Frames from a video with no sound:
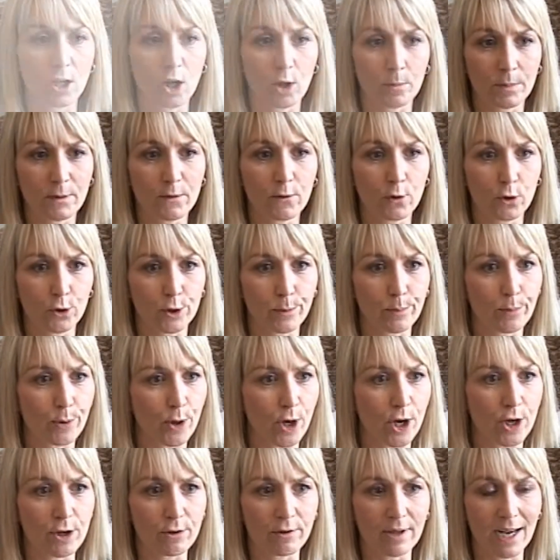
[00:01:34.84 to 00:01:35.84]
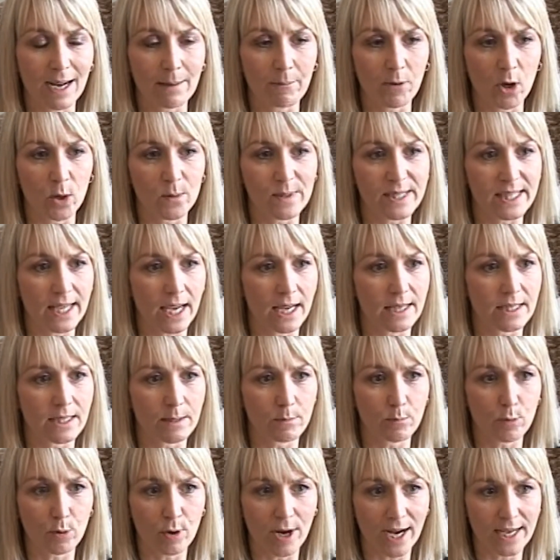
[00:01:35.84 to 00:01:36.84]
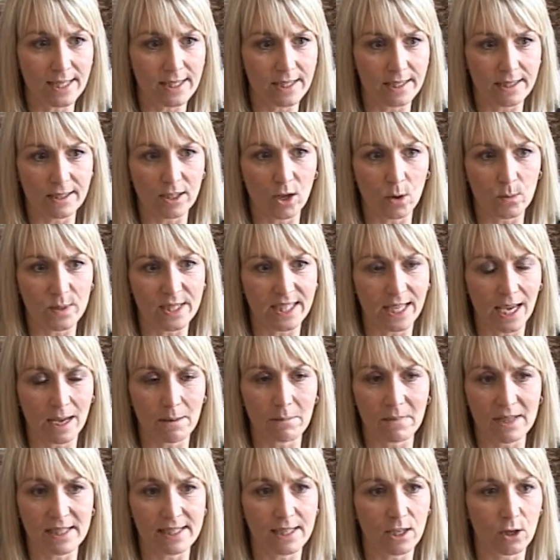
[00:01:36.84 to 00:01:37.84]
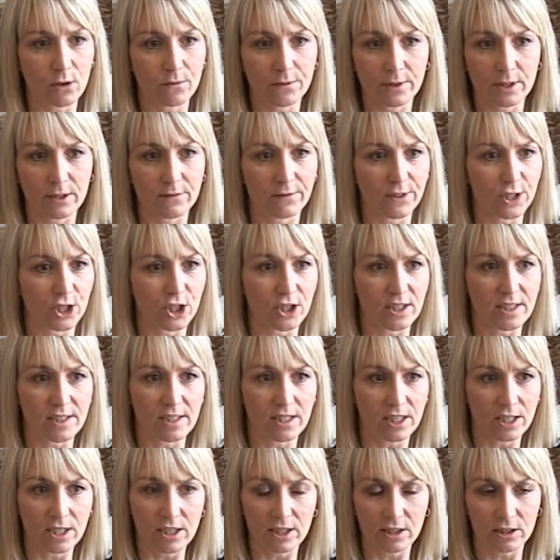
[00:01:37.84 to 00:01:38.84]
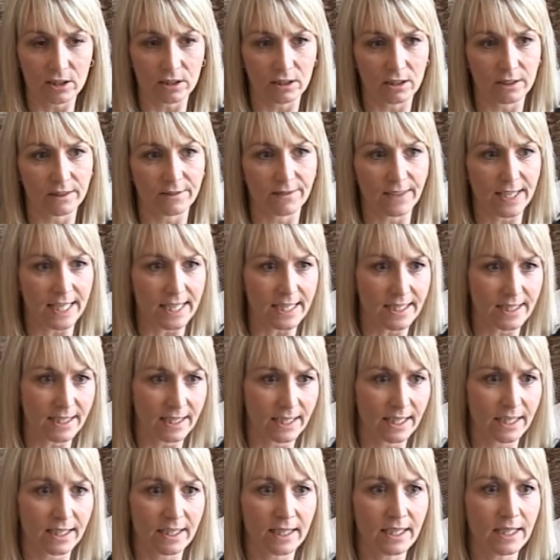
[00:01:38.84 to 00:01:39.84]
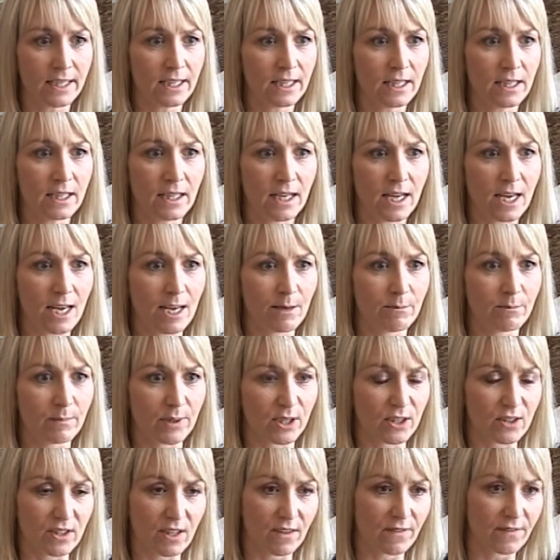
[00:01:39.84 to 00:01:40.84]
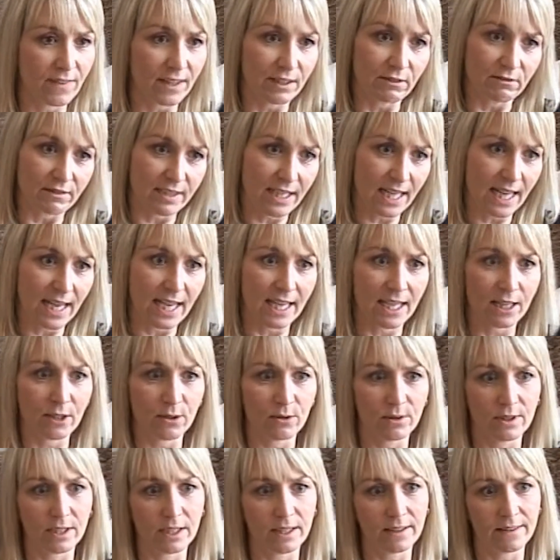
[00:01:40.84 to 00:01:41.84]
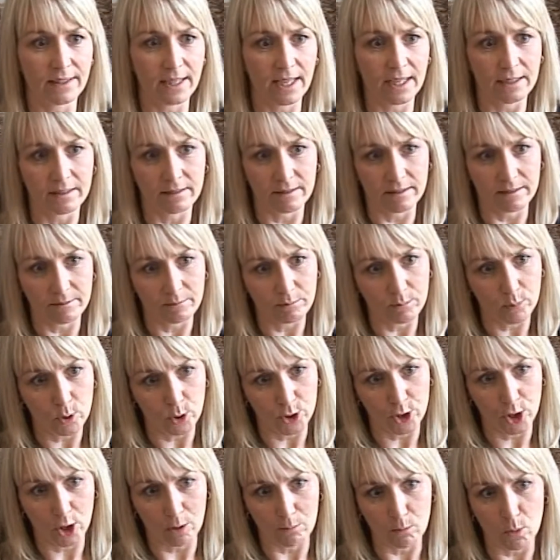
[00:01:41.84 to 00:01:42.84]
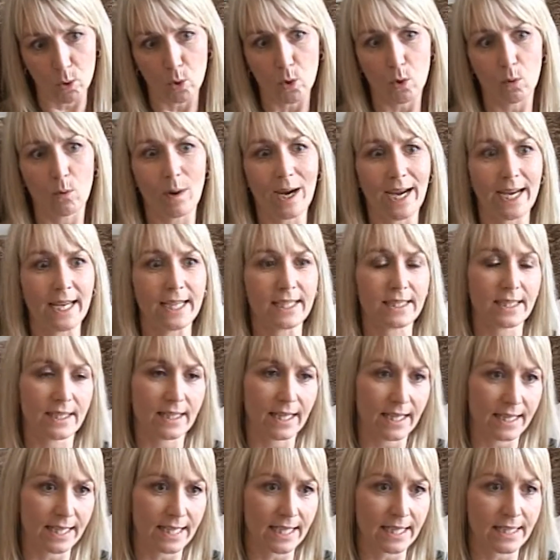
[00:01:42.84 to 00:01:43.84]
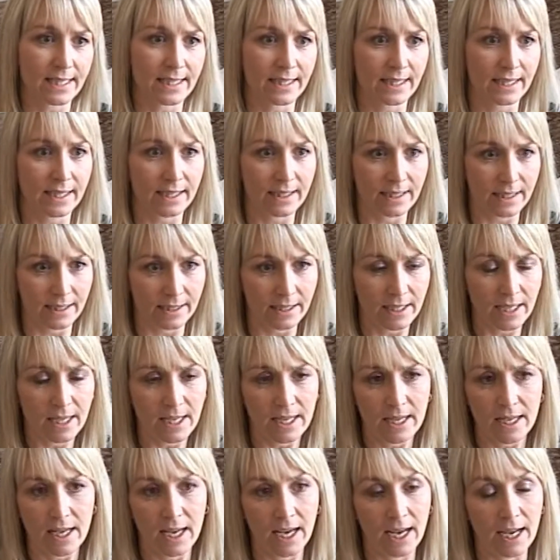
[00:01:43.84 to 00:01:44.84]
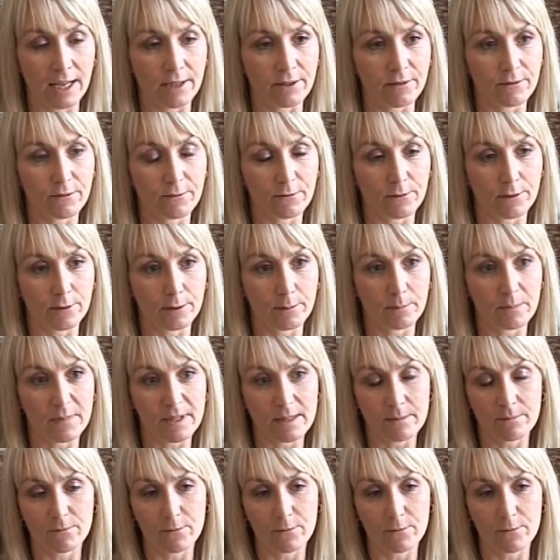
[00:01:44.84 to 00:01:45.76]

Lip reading: Oh, before the programme I was getting depressed and I was getting myself in a vicious circle of eating because I felt down, and then putting on more weight and then eating, and from